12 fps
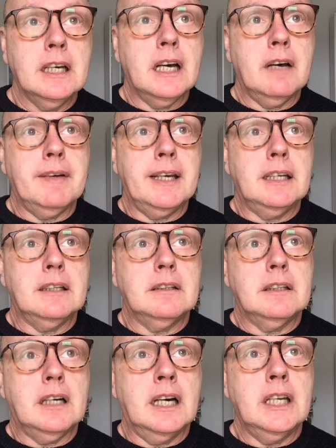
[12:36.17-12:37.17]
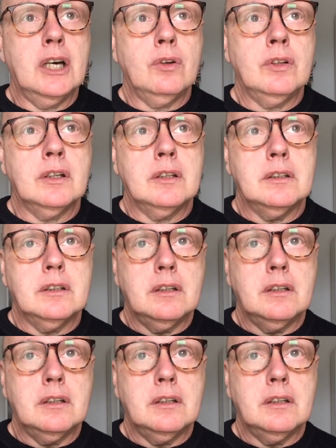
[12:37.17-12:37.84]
I mean, I know that